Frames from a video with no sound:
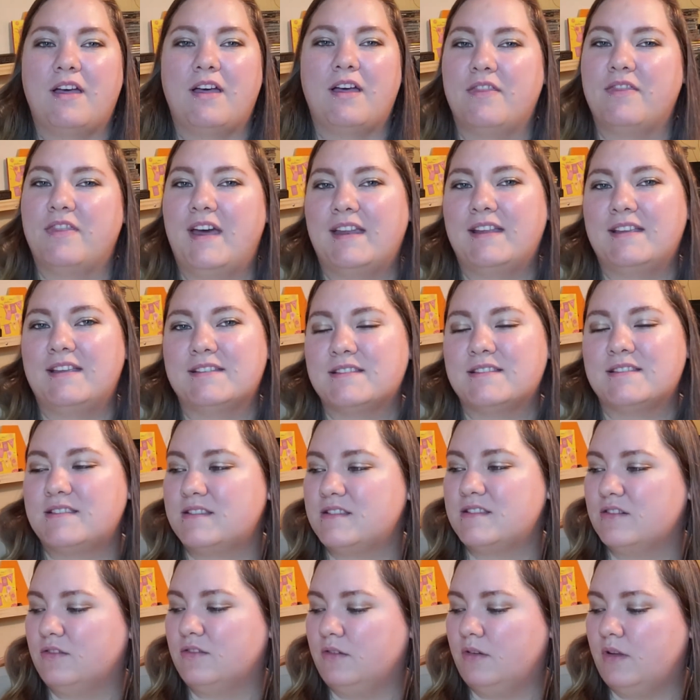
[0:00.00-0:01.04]
that is
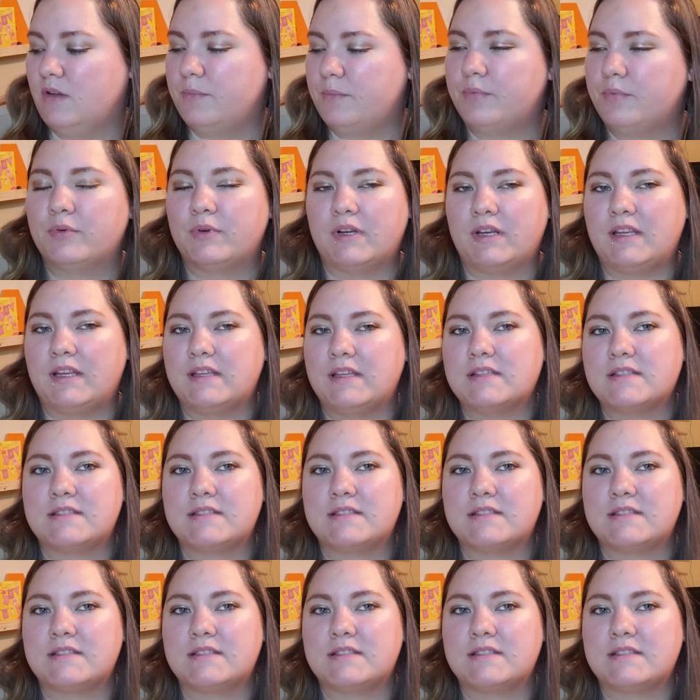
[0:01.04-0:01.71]
still pretty